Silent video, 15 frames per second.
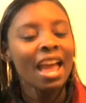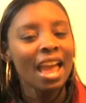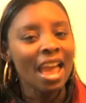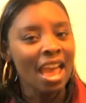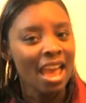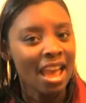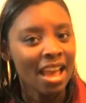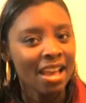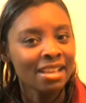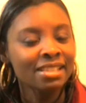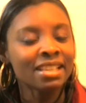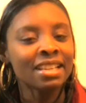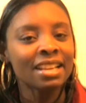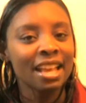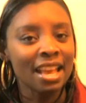as
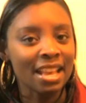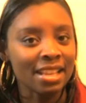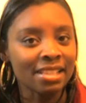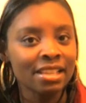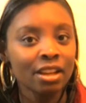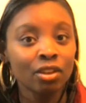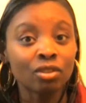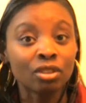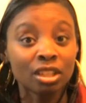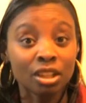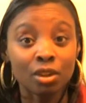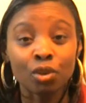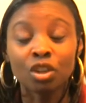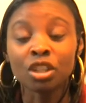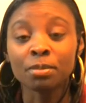an
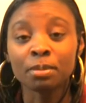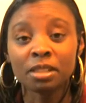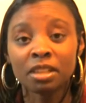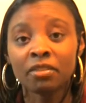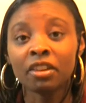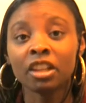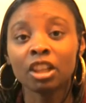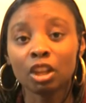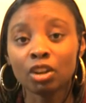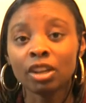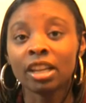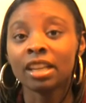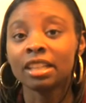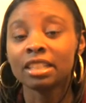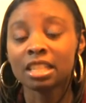SLD or specific
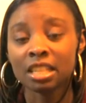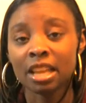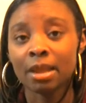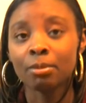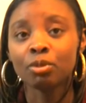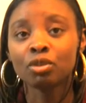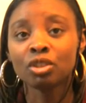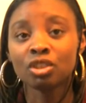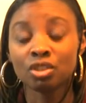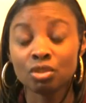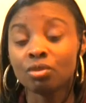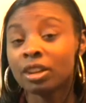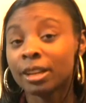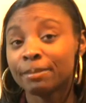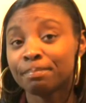learning disabled
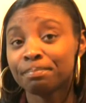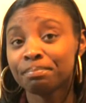student.